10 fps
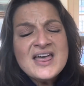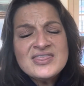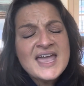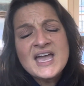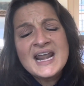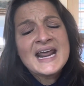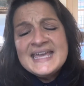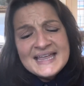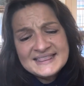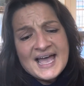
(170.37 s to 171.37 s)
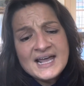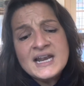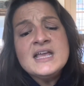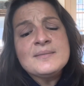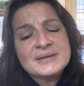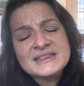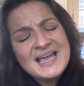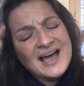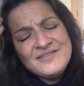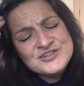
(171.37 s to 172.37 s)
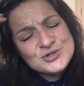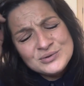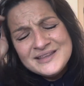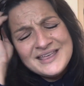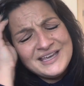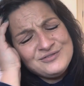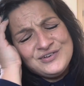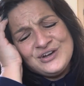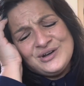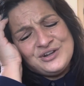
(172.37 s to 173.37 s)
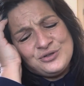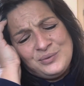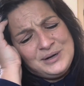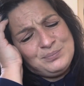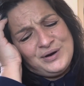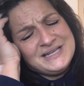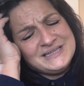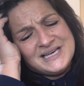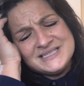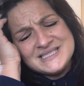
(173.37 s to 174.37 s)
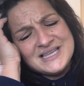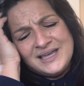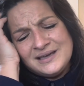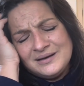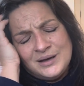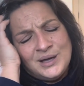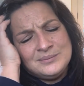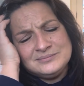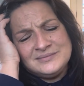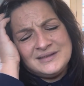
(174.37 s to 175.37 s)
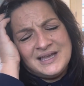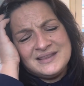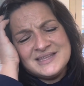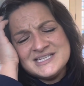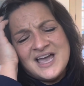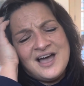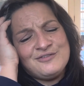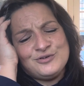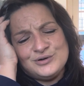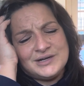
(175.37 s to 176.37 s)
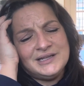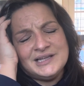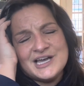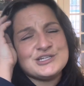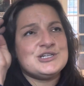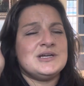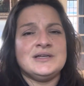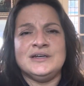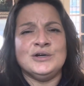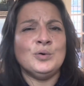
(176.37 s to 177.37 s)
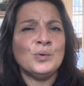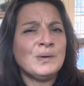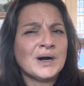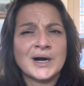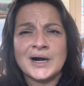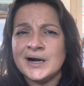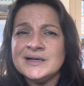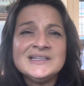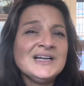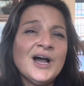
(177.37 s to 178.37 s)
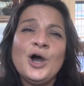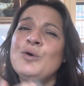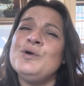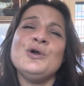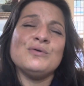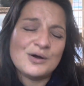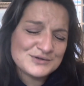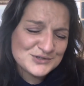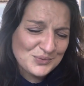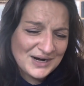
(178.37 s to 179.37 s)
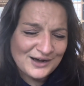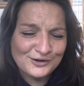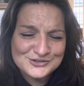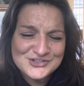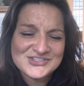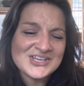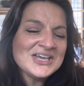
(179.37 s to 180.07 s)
And I get that, but surely they can figure out another way to brand this, like the Tavern Collection, or who knows what else.